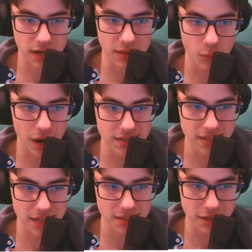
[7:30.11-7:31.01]
the wide
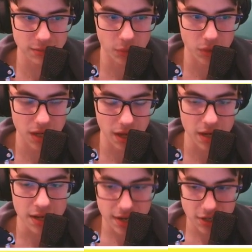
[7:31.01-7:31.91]
centre backs, but here
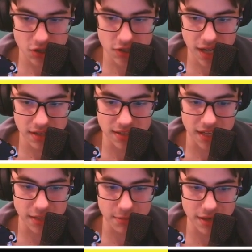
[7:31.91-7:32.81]
it's just standard
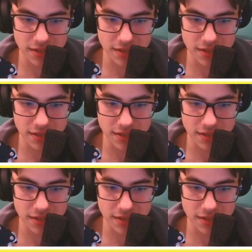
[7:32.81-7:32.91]
centre backs.